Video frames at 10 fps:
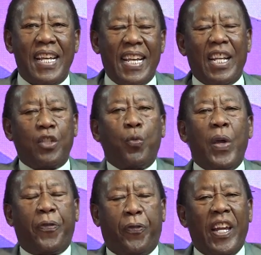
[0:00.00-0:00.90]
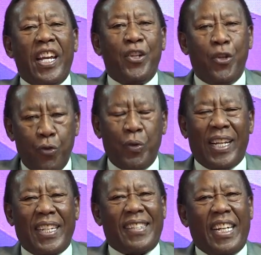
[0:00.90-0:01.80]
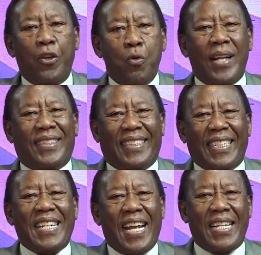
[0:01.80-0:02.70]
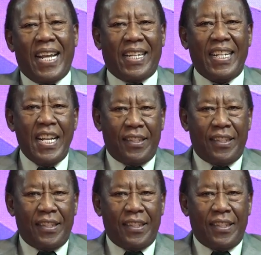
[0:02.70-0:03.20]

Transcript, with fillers: It is within you. It is in your DNA